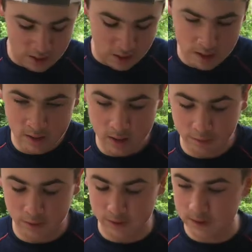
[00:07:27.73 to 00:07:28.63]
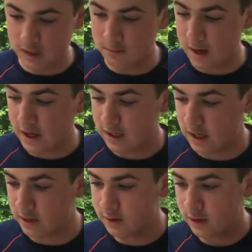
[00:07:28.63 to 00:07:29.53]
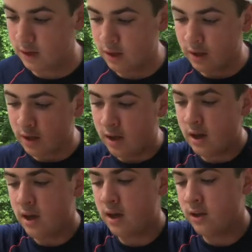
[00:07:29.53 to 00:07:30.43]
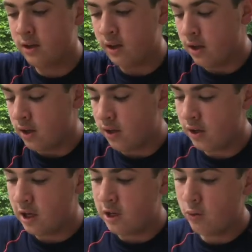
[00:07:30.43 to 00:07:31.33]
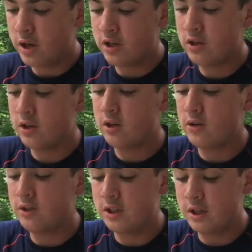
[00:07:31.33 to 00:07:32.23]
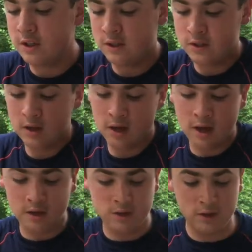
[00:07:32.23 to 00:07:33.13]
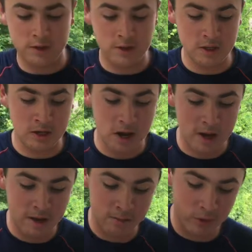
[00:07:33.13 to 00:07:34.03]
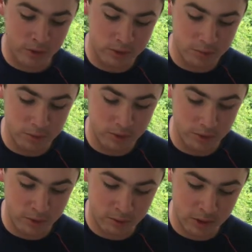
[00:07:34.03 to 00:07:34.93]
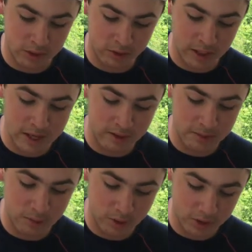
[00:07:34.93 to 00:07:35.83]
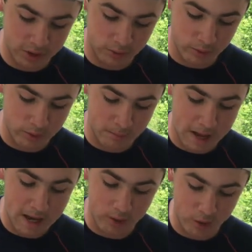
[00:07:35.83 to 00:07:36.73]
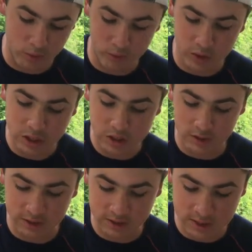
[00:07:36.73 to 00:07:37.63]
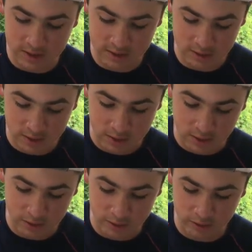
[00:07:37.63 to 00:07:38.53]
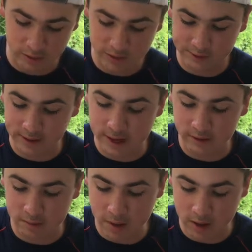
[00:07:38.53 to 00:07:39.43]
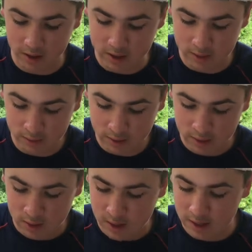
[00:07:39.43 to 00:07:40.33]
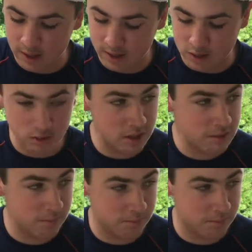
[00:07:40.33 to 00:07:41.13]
And now put the seed back in, and the ways you can use this, as you can see, I am going to put lightly push the soil back over each of the seeds so that they're slightly buried and not too deep.